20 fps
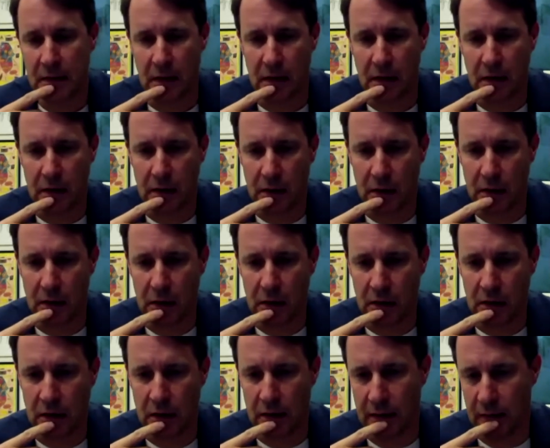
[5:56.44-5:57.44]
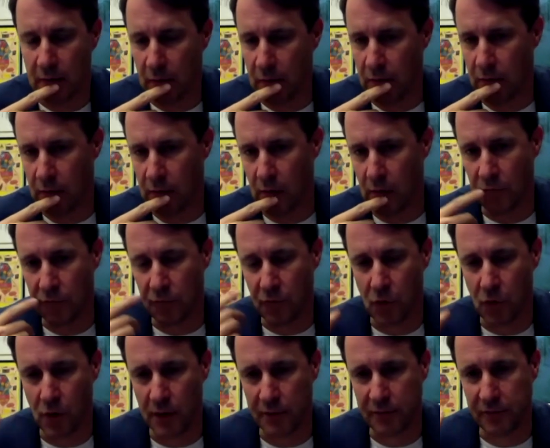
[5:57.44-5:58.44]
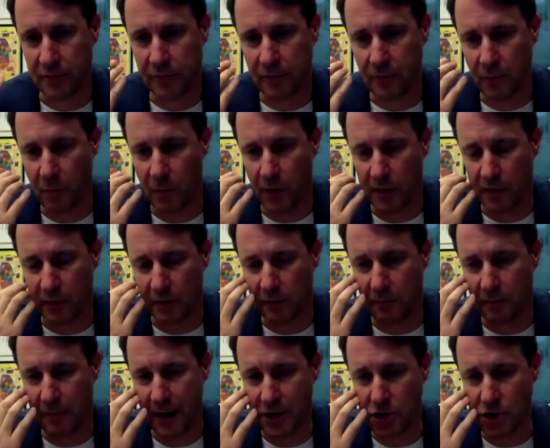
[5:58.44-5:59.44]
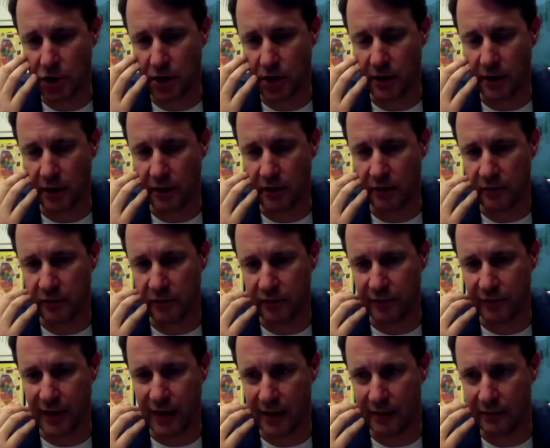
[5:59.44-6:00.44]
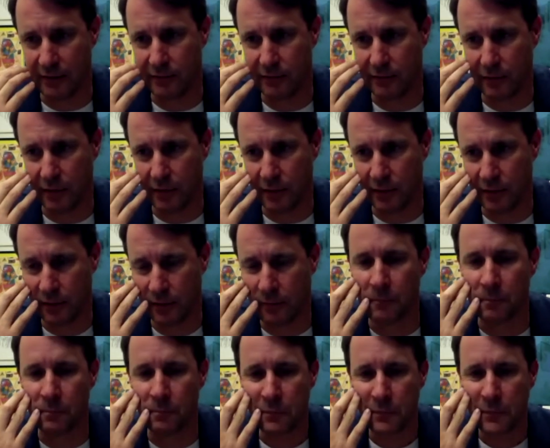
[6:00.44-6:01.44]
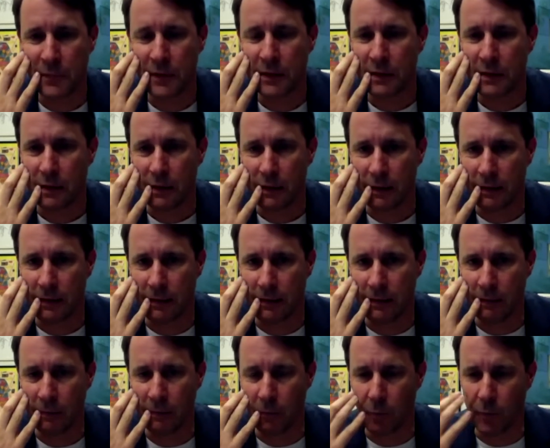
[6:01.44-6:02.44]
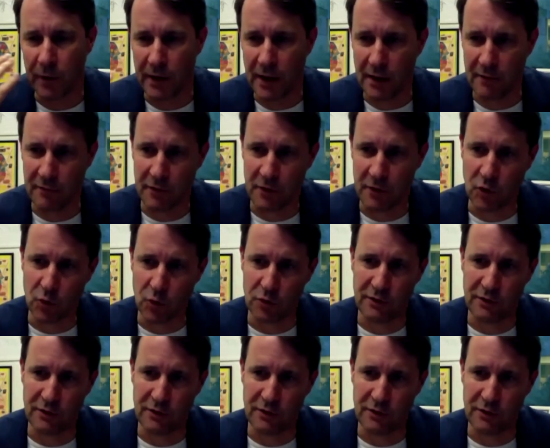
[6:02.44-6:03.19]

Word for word: uh, of course, what is special is that um, uh, we have a new